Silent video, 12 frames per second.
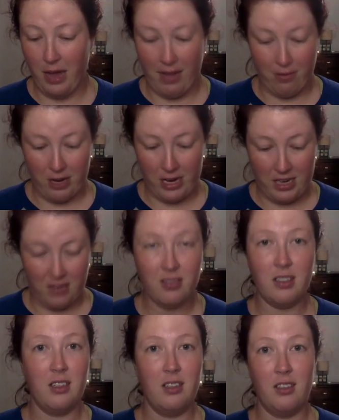every
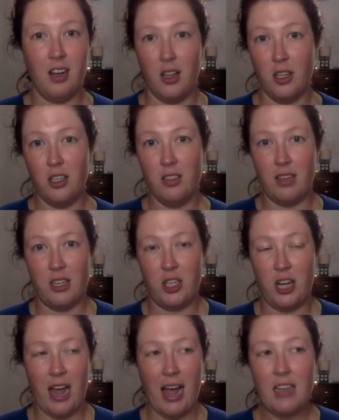color that
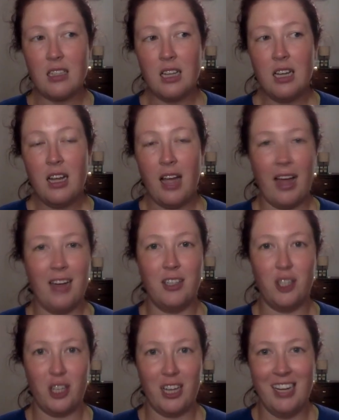she has, and
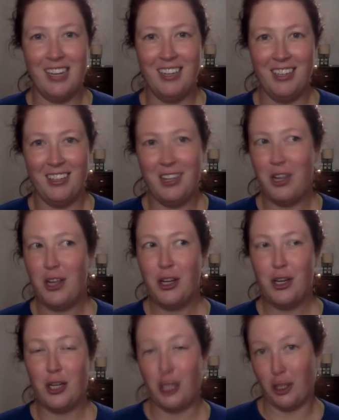
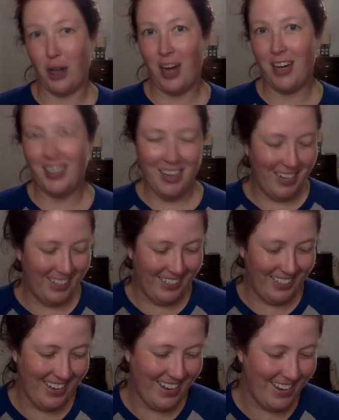she's great.
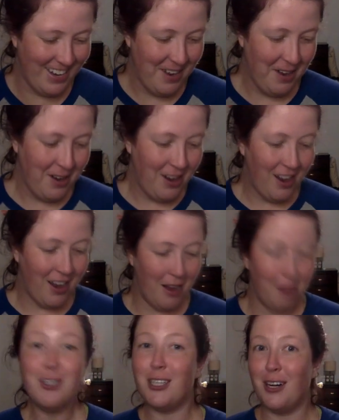
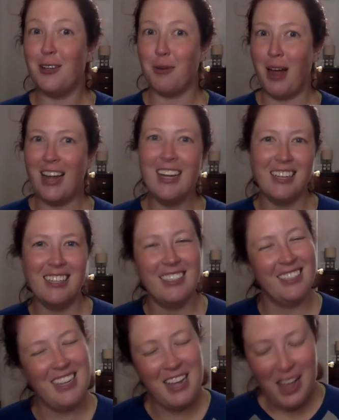She knows why.
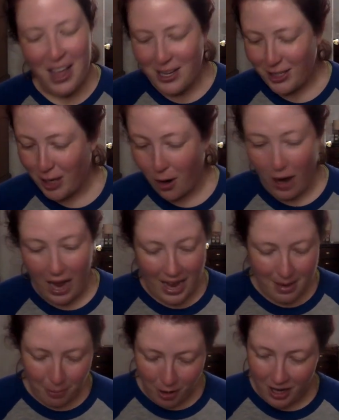So
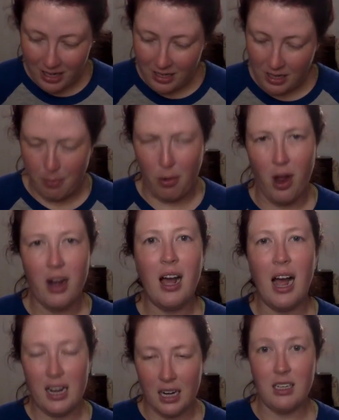I
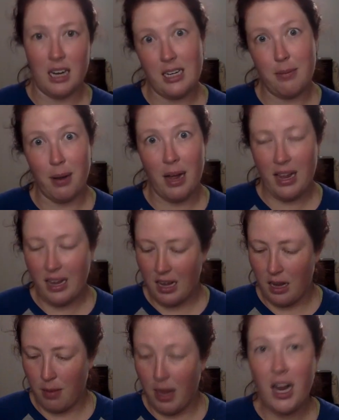did buy.
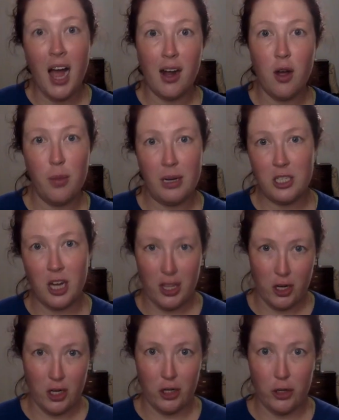I got a whole bunch of
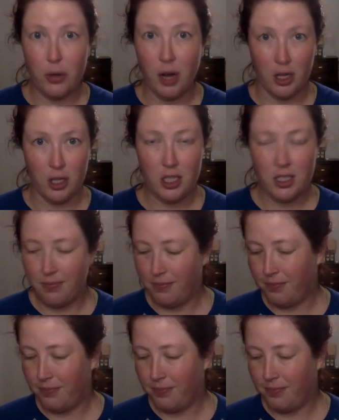other new colors